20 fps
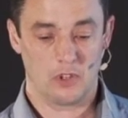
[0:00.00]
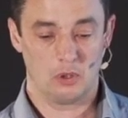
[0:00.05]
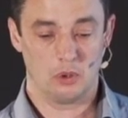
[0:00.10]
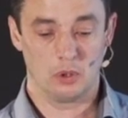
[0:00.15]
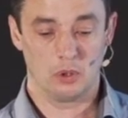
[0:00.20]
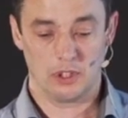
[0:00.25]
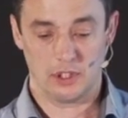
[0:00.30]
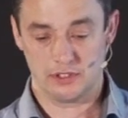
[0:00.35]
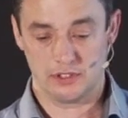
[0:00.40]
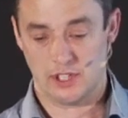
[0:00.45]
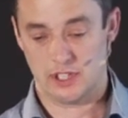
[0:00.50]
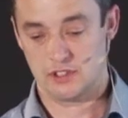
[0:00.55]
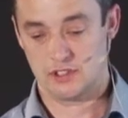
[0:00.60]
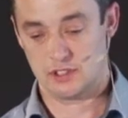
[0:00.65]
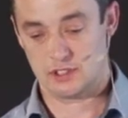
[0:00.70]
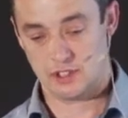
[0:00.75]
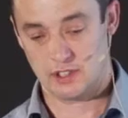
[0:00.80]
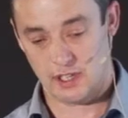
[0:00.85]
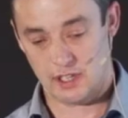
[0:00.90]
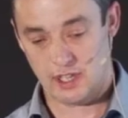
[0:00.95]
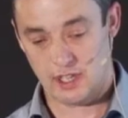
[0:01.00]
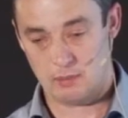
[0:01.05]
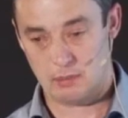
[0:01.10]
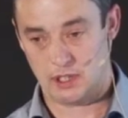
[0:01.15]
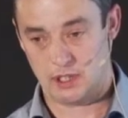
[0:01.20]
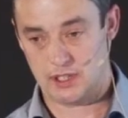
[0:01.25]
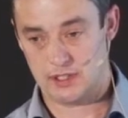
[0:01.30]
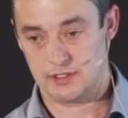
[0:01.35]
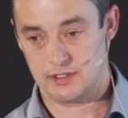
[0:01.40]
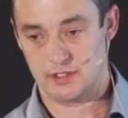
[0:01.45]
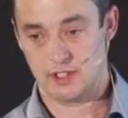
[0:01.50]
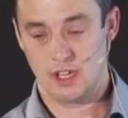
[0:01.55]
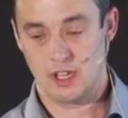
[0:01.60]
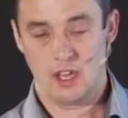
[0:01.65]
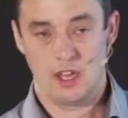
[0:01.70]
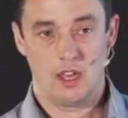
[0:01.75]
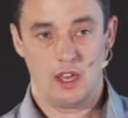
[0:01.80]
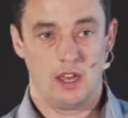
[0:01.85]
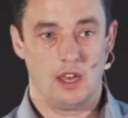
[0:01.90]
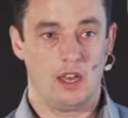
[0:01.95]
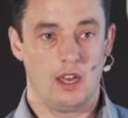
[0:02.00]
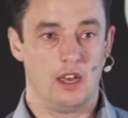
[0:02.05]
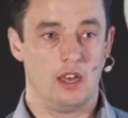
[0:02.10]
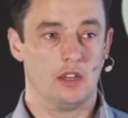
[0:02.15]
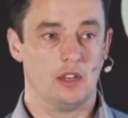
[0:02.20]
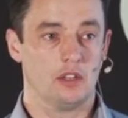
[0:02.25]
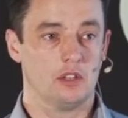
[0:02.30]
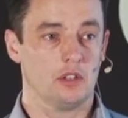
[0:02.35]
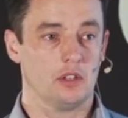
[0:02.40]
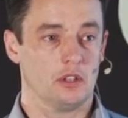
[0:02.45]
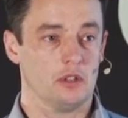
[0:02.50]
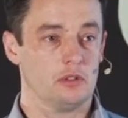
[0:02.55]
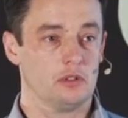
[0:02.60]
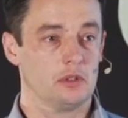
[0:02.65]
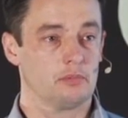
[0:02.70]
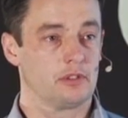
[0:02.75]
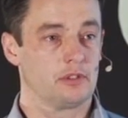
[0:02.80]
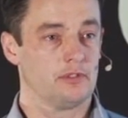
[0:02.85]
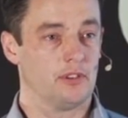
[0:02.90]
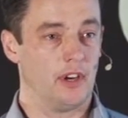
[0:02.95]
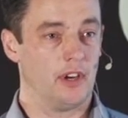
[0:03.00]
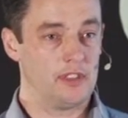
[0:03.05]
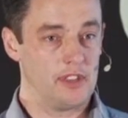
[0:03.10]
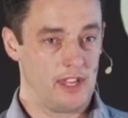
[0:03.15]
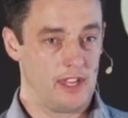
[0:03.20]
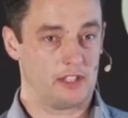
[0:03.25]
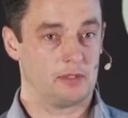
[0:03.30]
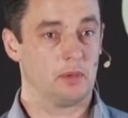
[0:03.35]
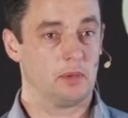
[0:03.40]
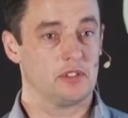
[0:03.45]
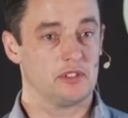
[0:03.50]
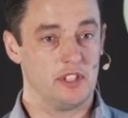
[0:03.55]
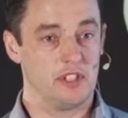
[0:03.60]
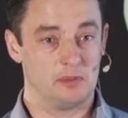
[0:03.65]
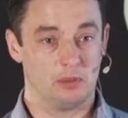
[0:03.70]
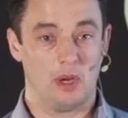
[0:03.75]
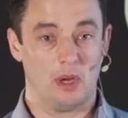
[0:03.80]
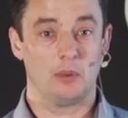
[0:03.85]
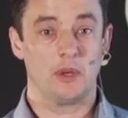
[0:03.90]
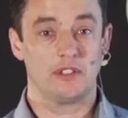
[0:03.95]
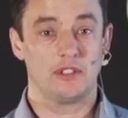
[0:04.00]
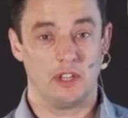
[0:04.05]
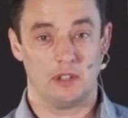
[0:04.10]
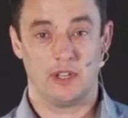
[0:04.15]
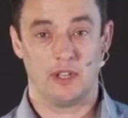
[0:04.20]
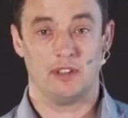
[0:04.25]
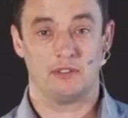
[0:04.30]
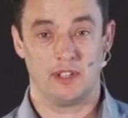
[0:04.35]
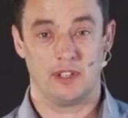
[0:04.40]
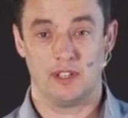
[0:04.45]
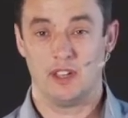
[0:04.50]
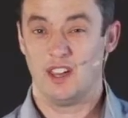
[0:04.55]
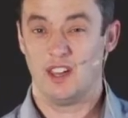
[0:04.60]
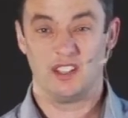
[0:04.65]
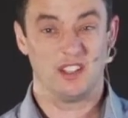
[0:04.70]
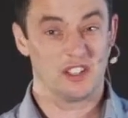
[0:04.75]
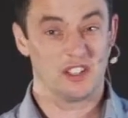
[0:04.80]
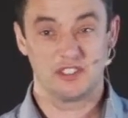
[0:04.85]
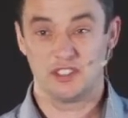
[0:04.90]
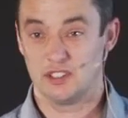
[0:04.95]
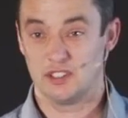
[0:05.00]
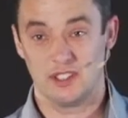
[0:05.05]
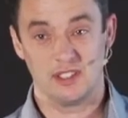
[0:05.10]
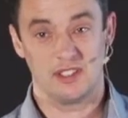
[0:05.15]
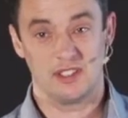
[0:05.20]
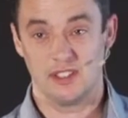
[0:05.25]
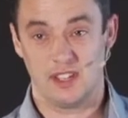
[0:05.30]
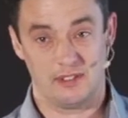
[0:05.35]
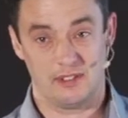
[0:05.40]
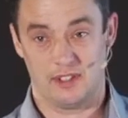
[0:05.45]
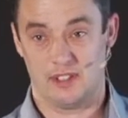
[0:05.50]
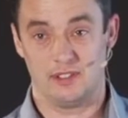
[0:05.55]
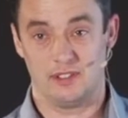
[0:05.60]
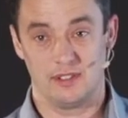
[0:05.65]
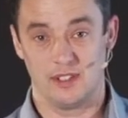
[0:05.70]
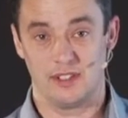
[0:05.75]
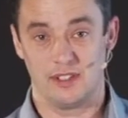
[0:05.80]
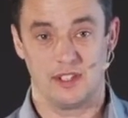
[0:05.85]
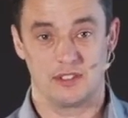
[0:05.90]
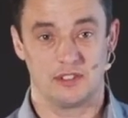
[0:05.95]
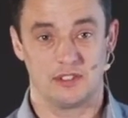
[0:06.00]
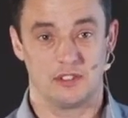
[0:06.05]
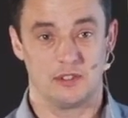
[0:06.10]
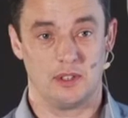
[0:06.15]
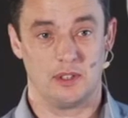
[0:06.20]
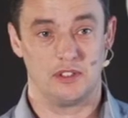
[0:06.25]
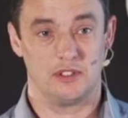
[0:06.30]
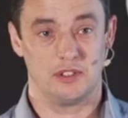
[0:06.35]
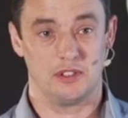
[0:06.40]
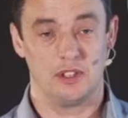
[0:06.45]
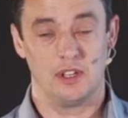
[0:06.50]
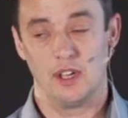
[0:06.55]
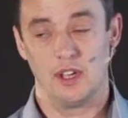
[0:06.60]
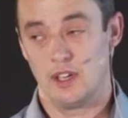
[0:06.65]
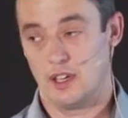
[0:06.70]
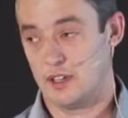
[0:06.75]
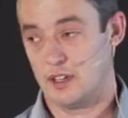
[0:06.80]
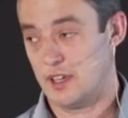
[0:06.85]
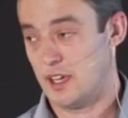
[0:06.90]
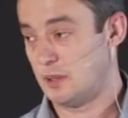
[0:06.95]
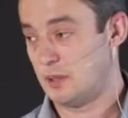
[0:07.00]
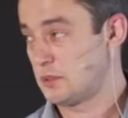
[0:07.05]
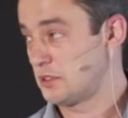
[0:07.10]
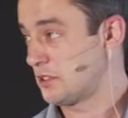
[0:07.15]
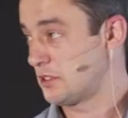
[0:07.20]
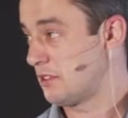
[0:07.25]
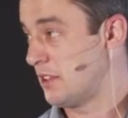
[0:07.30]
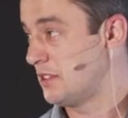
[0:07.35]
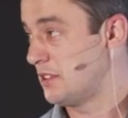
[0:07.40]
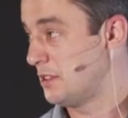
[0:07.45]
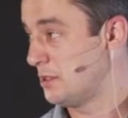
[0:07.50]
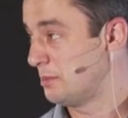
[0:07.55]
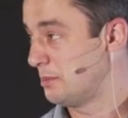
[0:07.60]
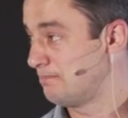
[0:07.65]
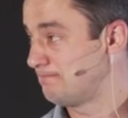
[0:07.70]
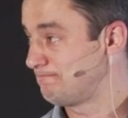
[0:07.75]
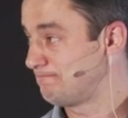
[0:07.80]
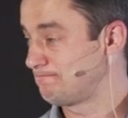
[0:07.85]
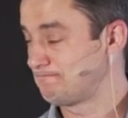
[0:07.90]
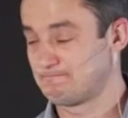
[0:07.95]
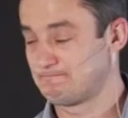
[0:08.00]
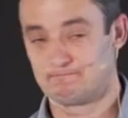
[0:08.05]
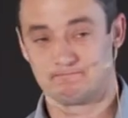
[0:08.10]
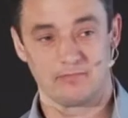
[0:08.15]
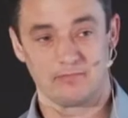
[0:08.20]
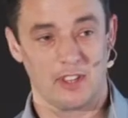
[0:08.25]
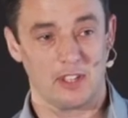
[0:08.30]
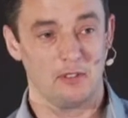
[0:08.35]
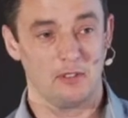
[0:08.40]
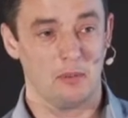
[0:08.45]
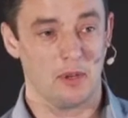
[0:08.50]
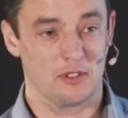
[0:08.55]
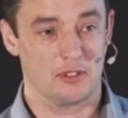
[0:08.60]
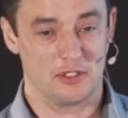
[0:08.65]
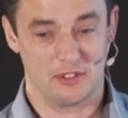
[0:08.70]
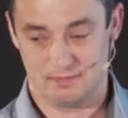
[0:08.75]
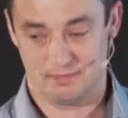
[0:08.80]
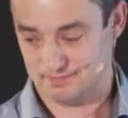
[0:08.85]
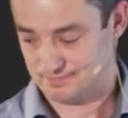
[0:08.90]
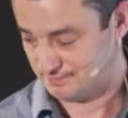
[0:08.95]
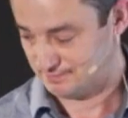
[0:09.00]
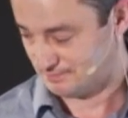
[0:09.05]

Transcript: organisations like Emily's who can provide the expertise where we don't have it. And I certainly didn't have it in that situation, and they helped us a great deal. Thank you very much.